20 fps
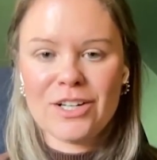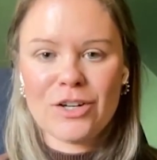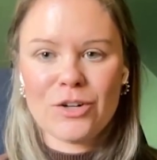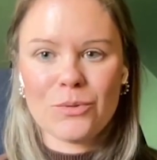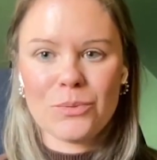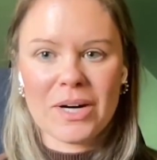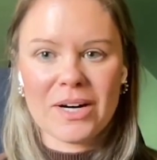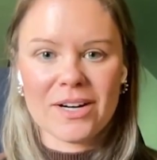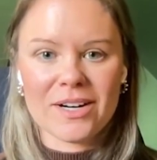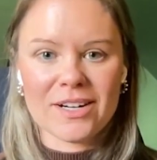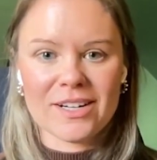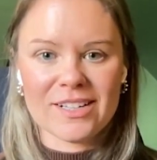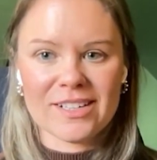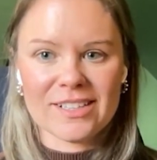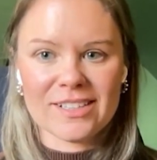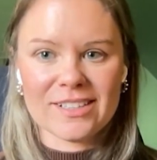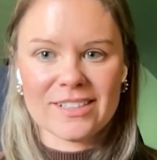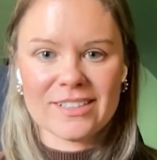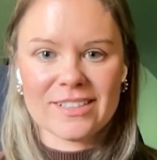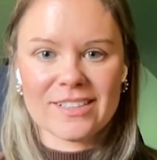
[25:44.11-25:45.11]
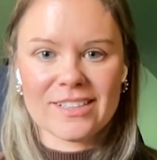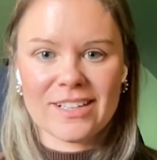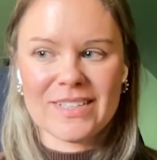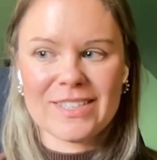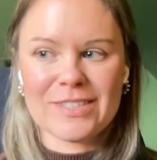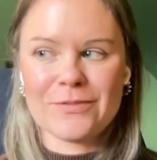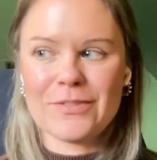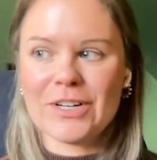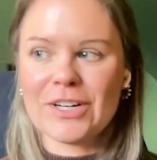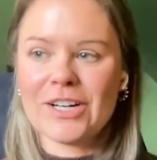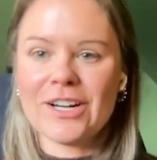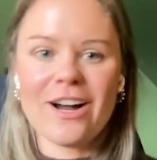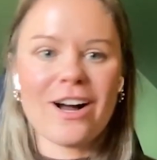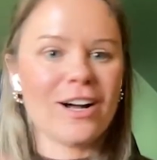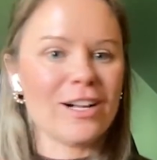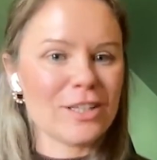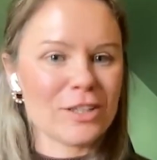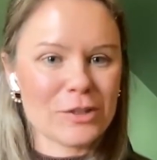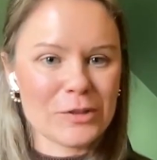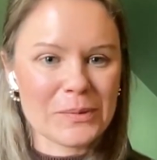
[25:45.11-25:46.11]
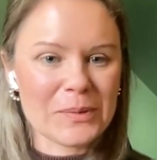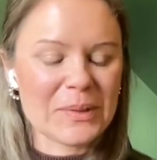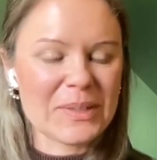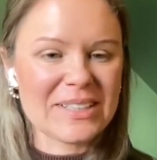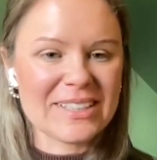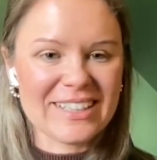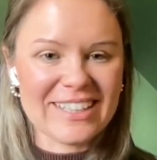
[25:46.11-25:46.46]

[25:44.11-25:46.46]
where it's very Hollywood.